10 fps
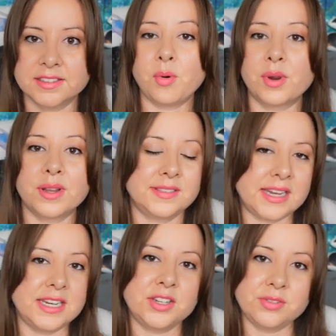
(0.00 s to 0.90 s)
or
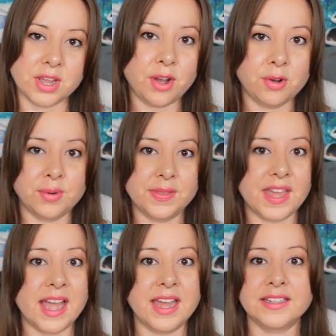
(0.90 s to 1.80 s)
letting you know
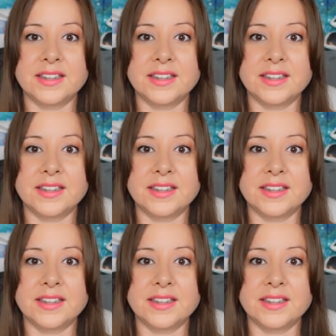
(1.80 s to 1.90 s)
that